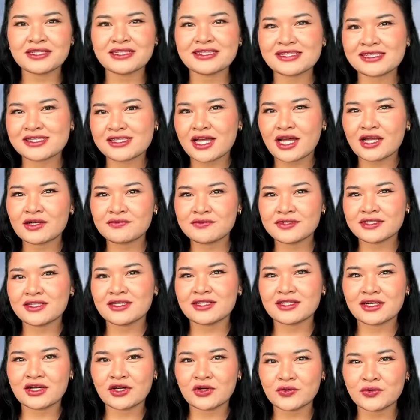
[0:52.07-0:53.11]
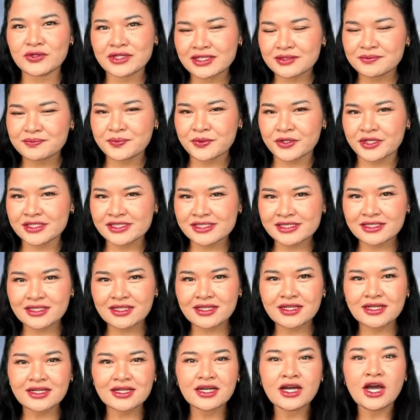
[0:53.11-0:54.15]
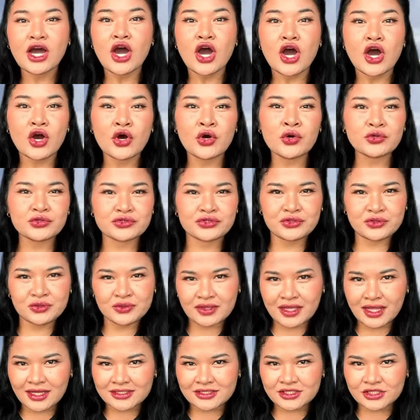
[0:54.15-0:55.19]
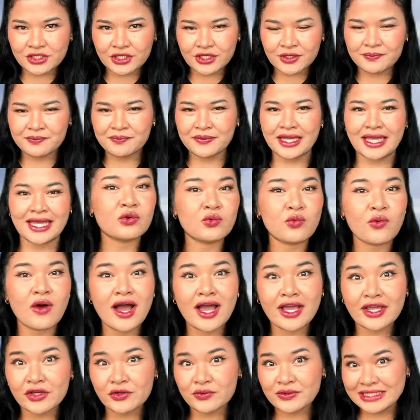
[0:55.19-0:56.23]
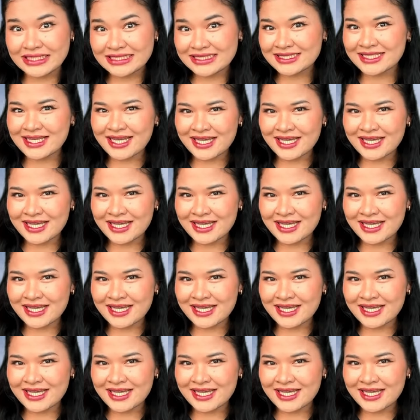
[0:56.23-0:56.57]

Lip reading: gonna start with the Korean prisoner who do live stream while in